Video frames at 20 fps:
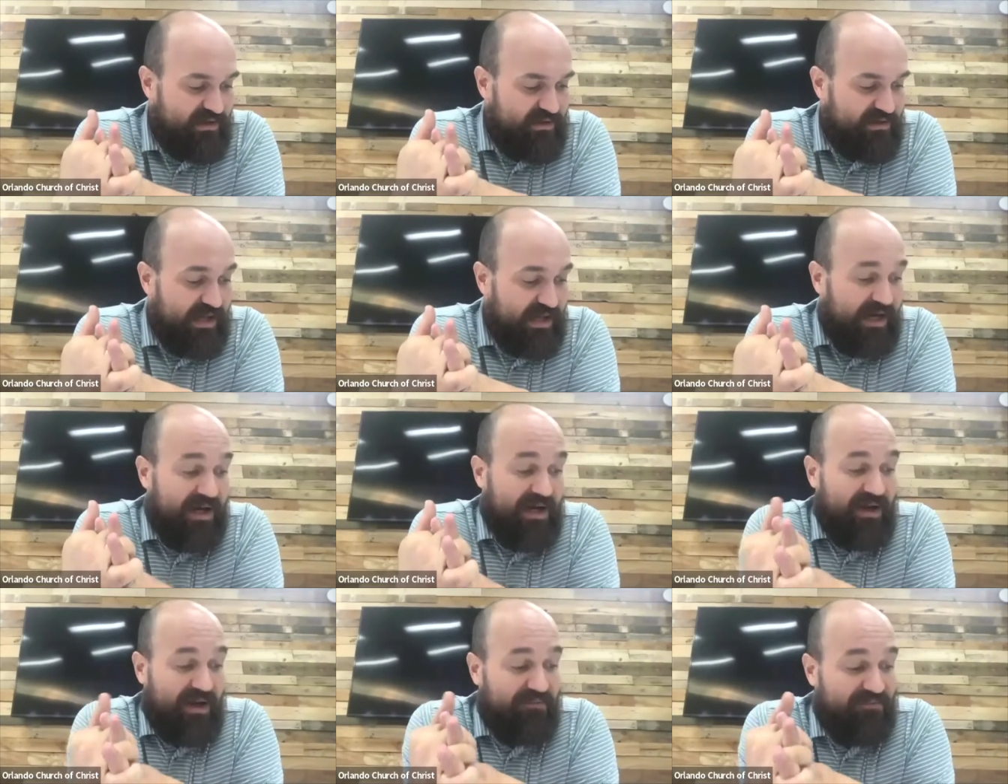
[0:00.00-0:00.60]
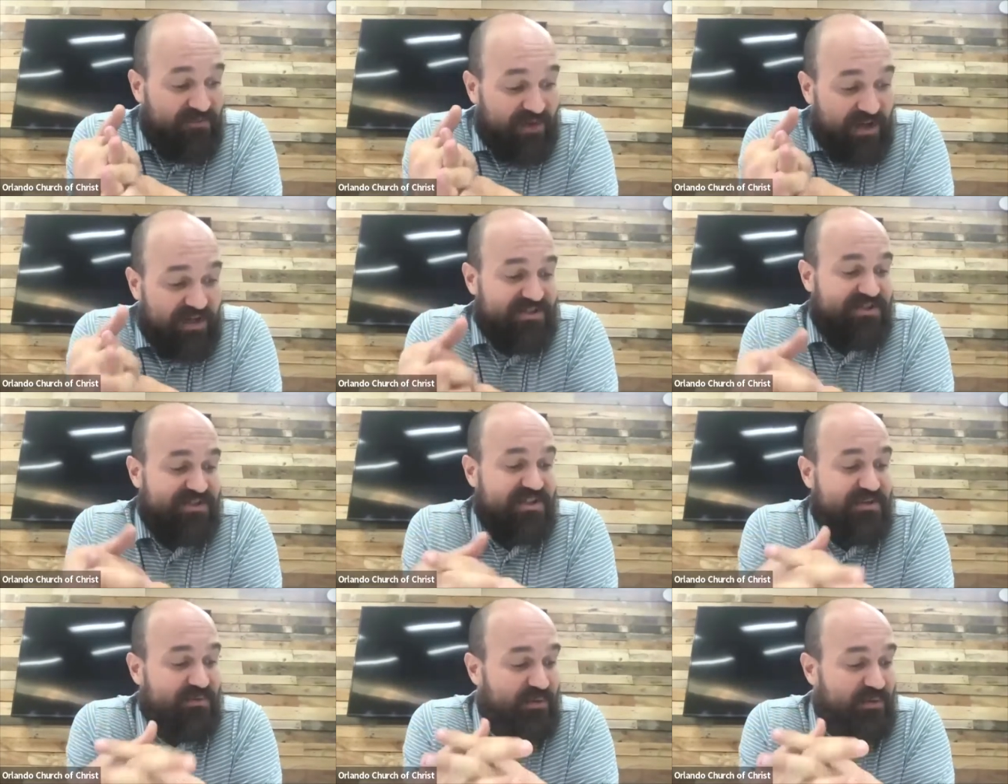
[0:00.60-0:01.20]
that
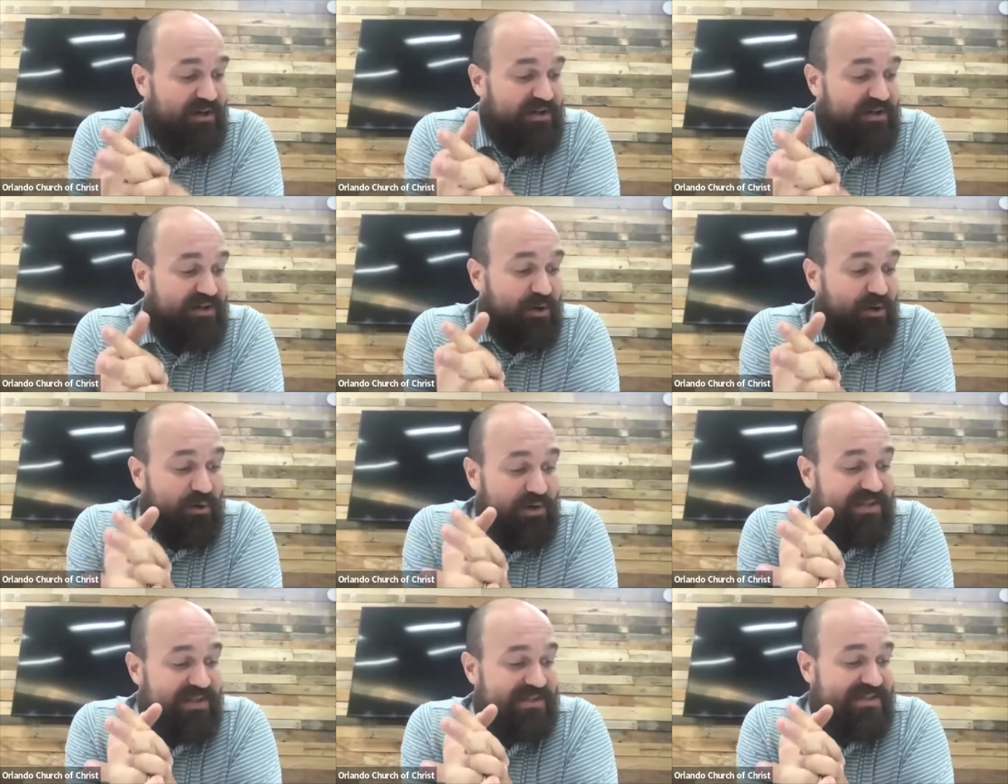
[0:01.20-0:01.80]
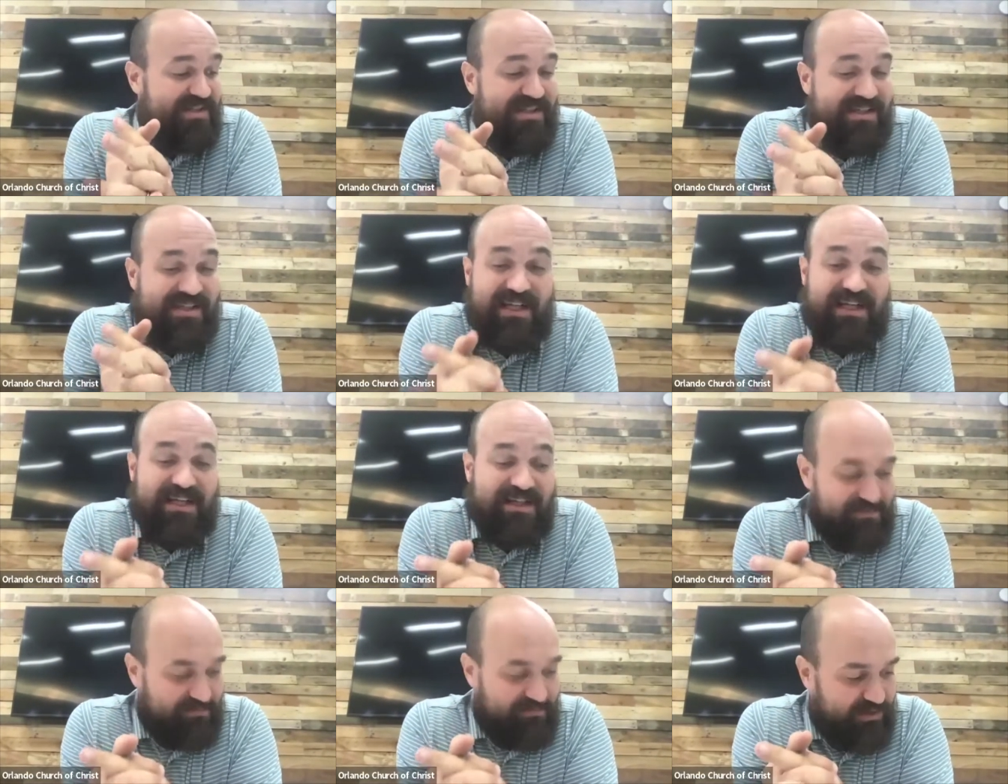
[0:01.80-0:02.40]
eventually we are going to
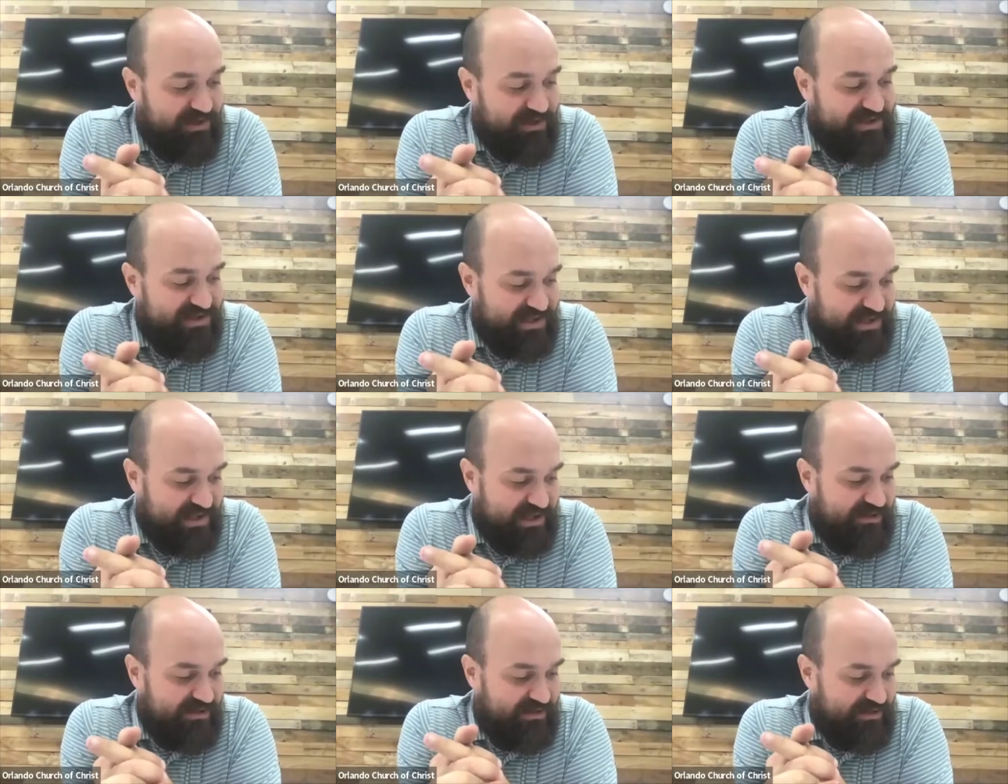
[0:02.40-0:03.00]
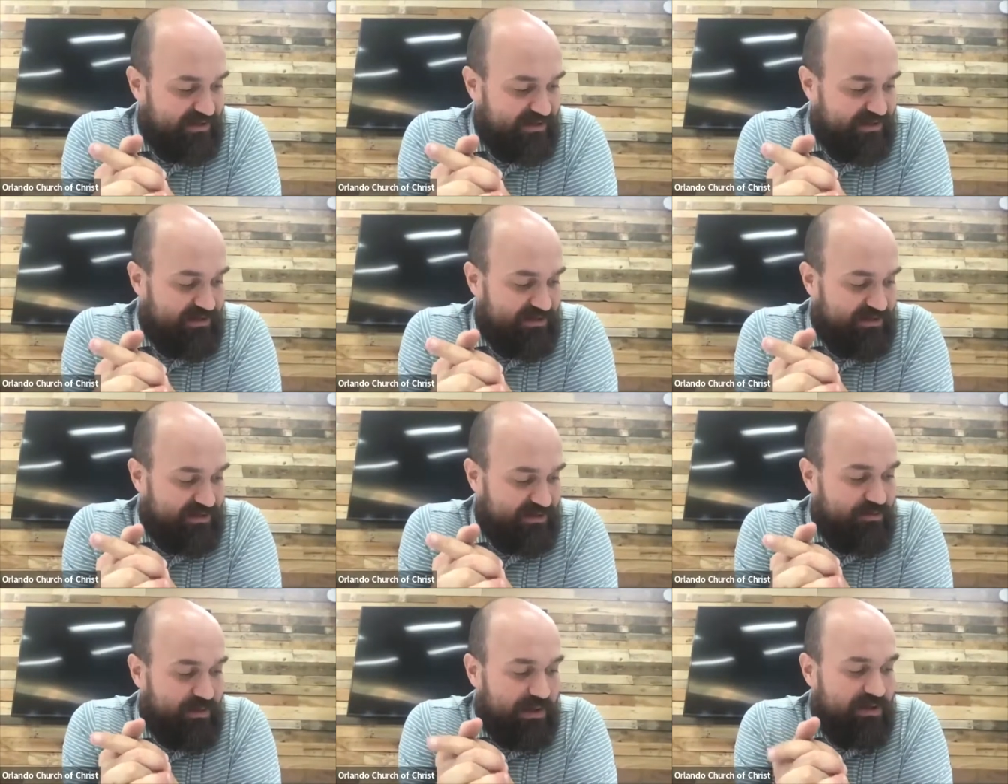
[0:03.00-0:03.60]
need mercy,
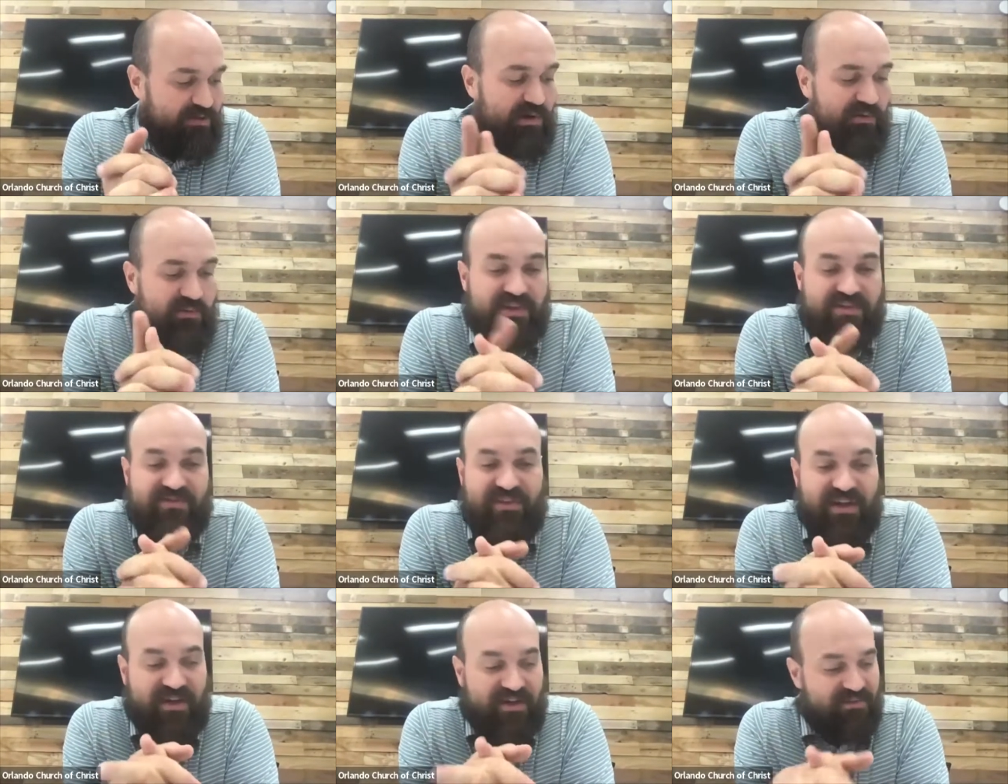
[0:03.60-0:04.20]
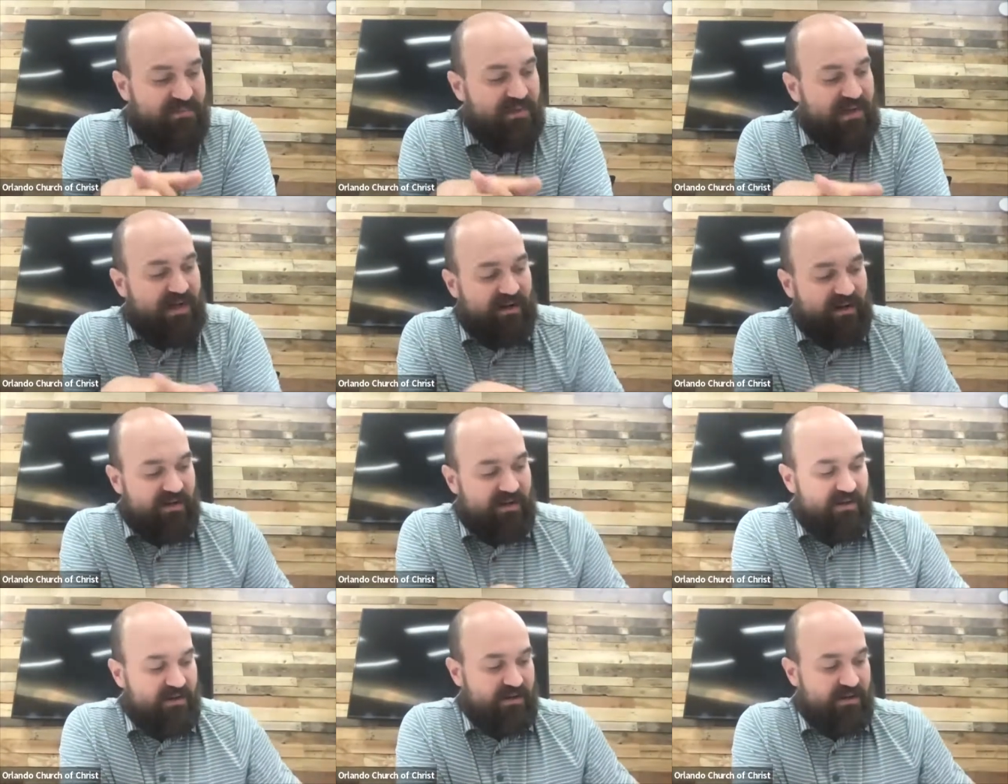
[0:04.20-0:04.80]
no matter what we think about
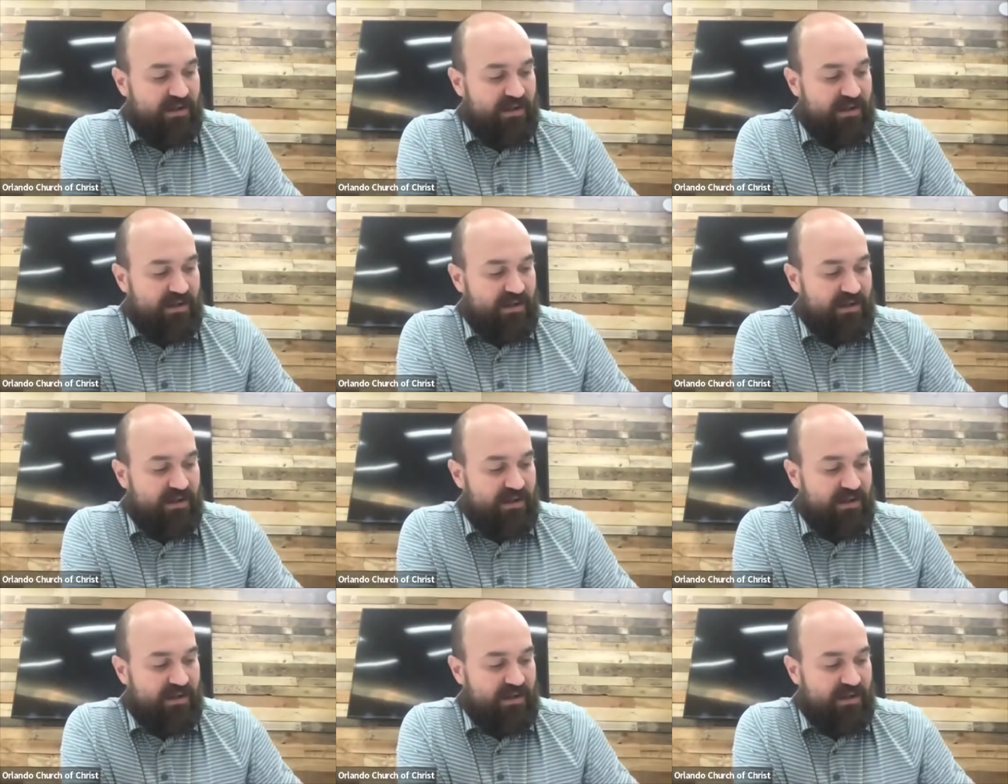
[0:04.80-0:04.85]
it.